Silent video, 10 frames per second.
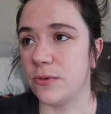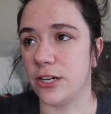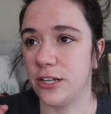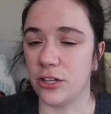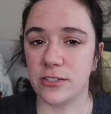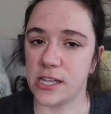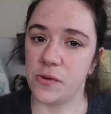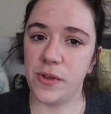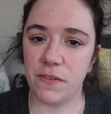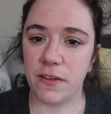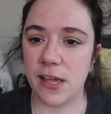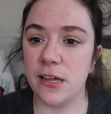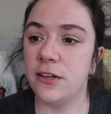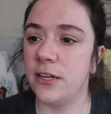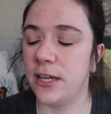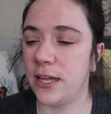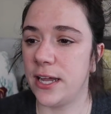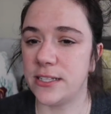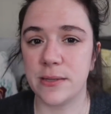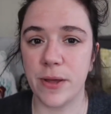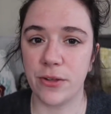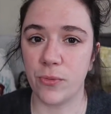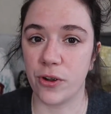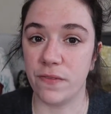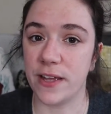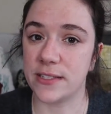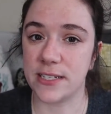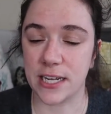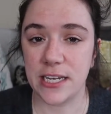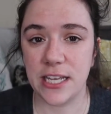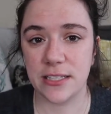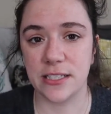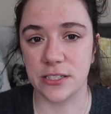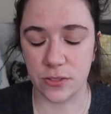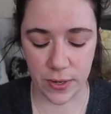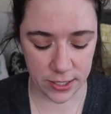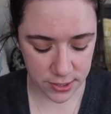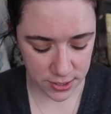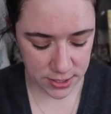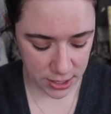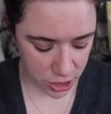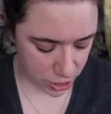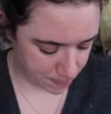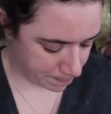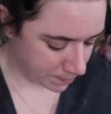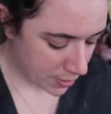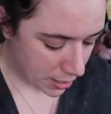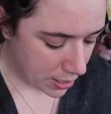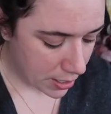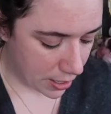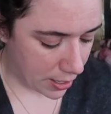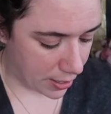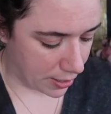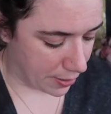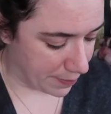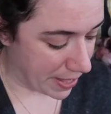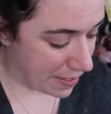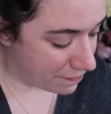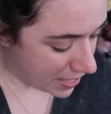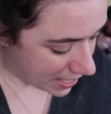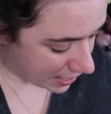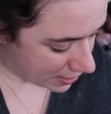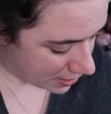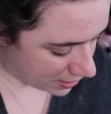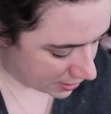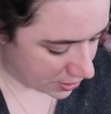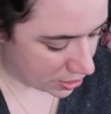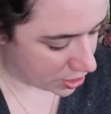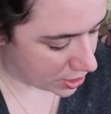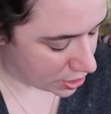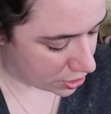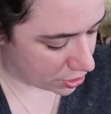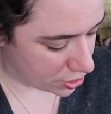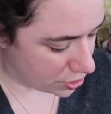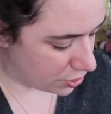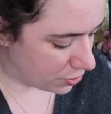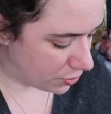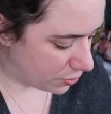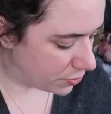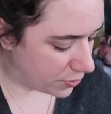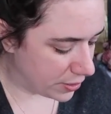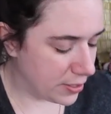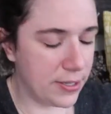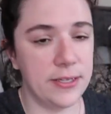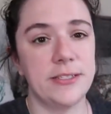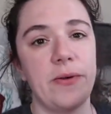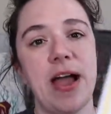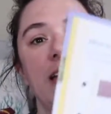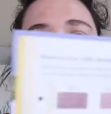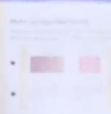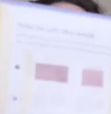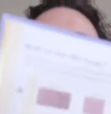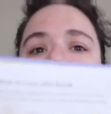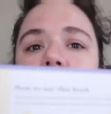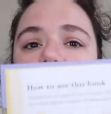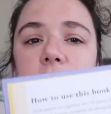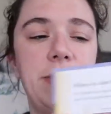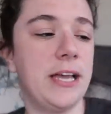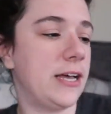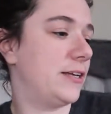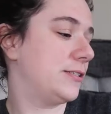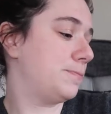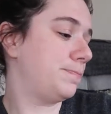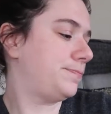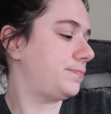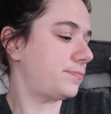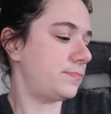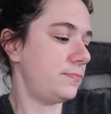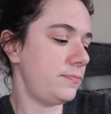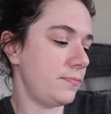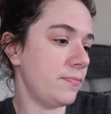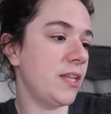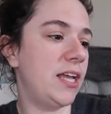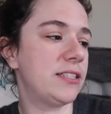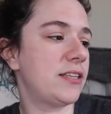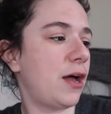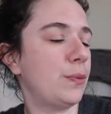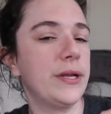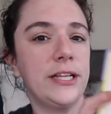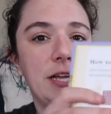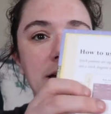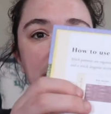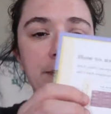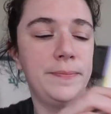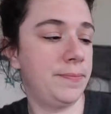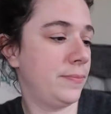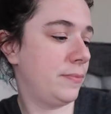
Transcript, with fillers: where it looks like weaving, and some other more advanced techniques and squares and such. Um, and then you, so I can show you this part because it's not really um,